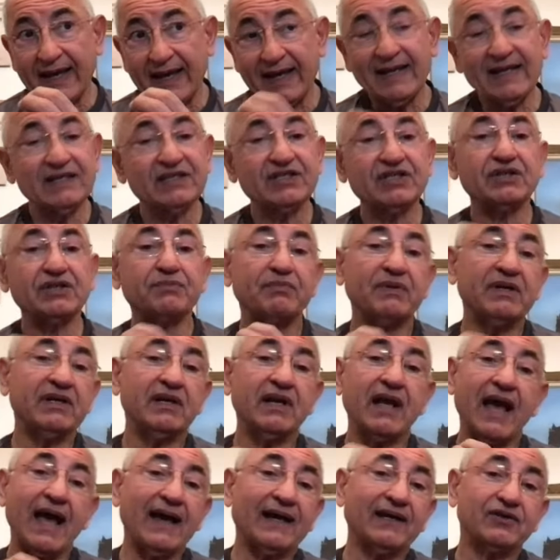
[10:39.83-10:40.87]
it's
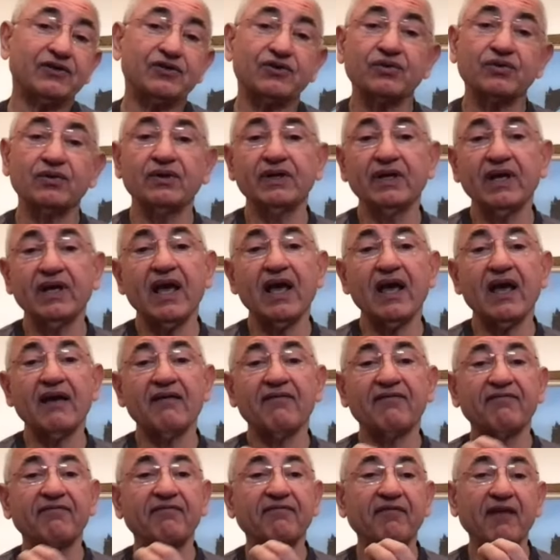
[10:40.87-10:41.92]
been actually a
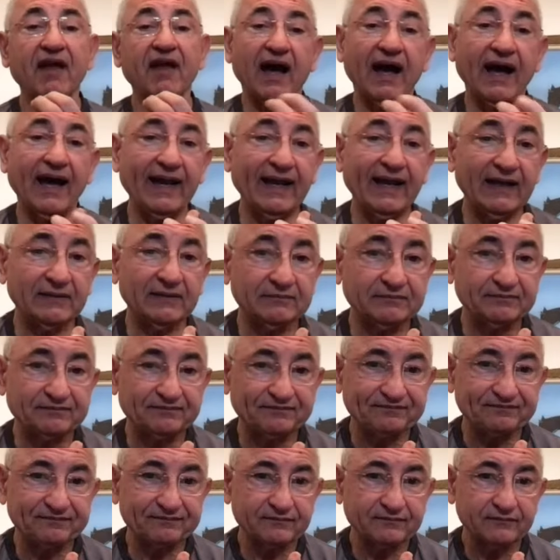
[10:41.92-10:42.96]
fly,
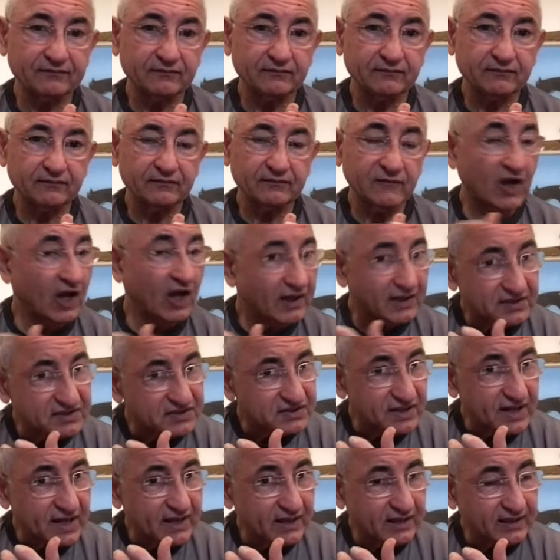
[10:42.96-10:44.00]
not a
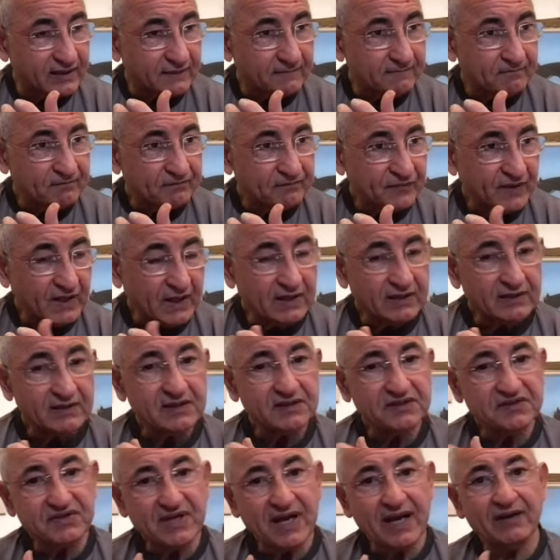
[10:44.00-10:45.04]
snake. The
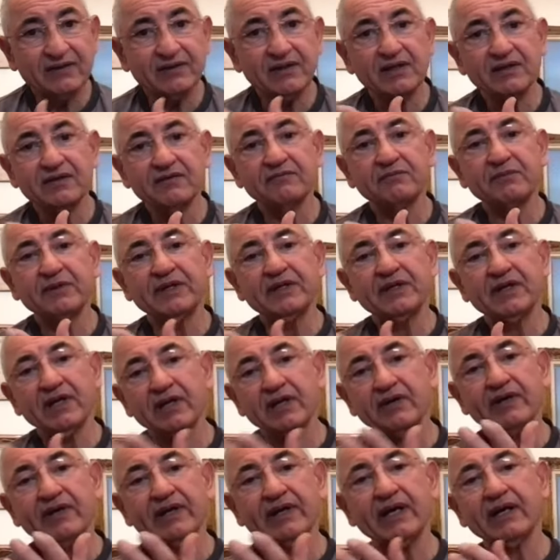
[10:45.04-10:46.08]
sound that you've been
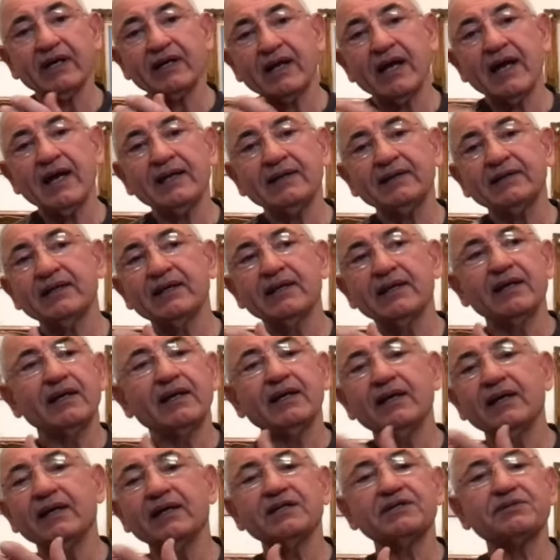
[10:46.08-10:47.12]
hearing at night
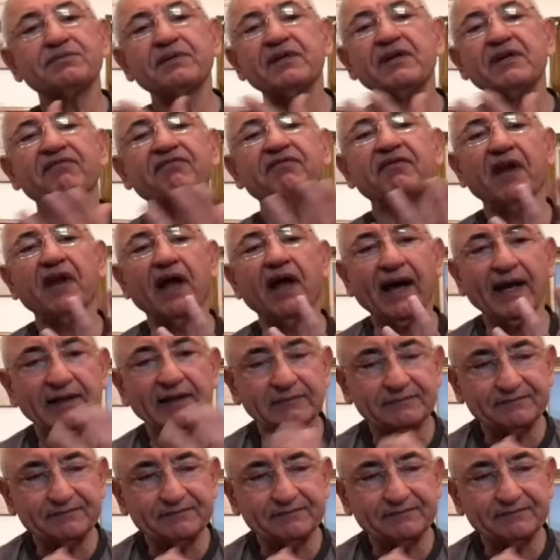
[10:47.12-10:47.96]
has been a fly.